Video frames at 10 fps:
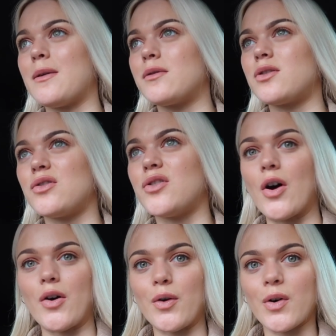there was
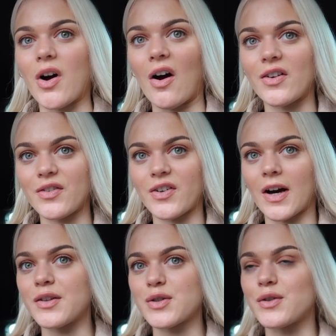no garden
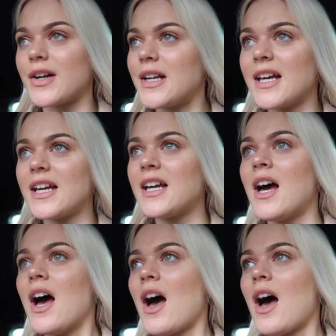furniture really.